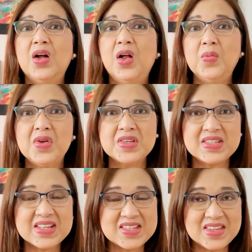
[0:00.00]
almost
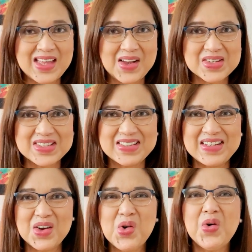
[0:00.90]
60,000
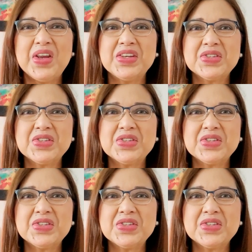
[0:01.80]
according